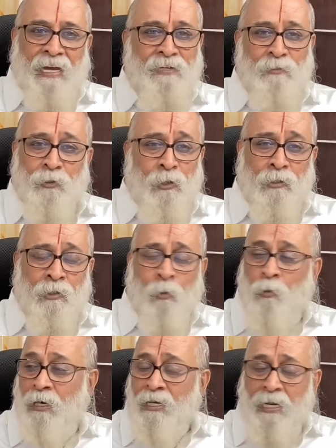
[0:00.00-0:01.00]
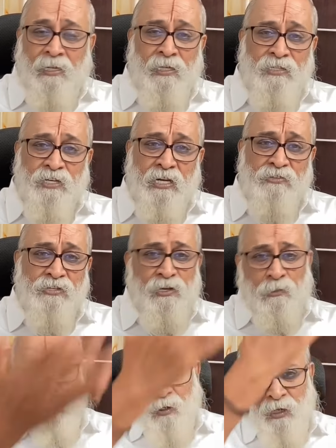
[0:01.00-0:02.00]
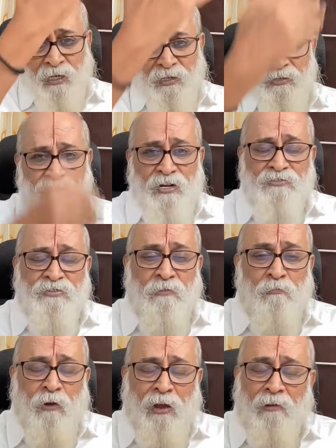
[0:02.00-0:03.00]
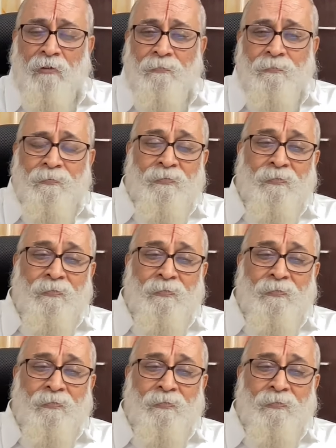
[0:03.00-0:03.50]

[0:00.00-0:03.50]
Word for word: I do not know. One day he stays here, one day he stays somewhere.